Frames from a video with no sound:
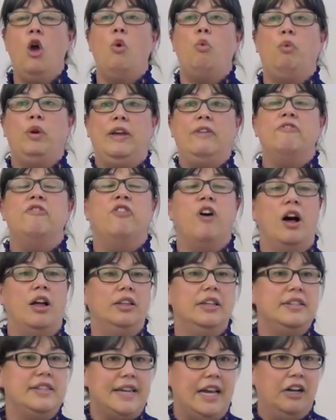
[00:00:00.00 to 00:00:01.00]
we
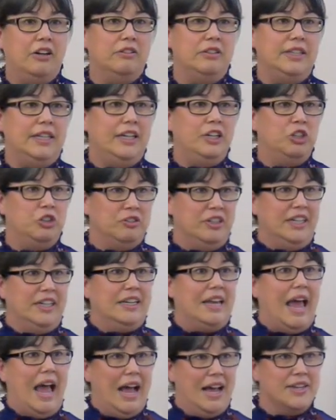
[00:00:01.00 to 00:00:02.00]
voluntarily
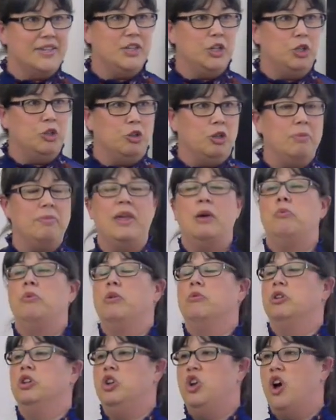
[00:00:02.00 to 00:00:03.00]
agreed as a group that we
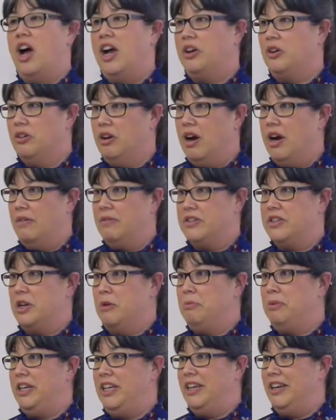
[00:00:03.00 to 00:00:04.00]
were not going to harvest on
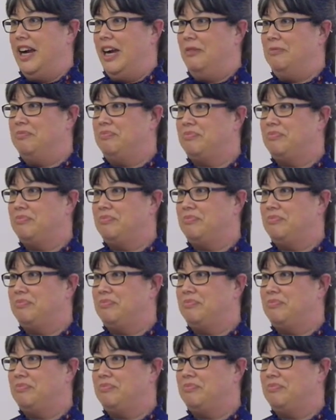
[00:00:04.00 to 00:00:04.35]
PEI.